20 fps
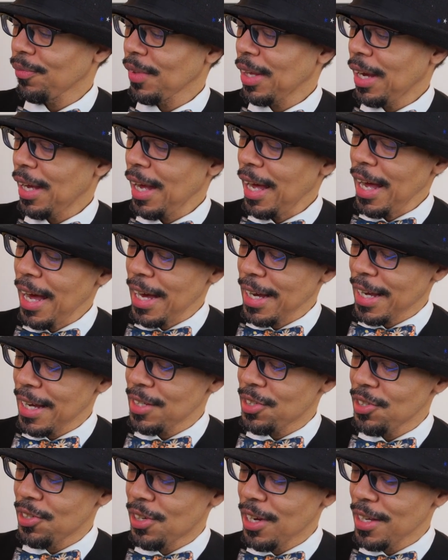yeah, I
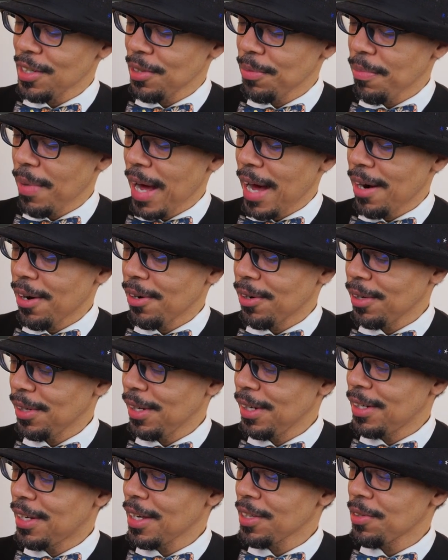guess it doesn't matter.
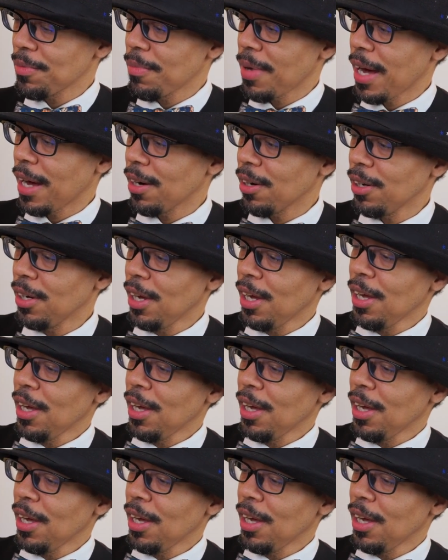It doesn't matter.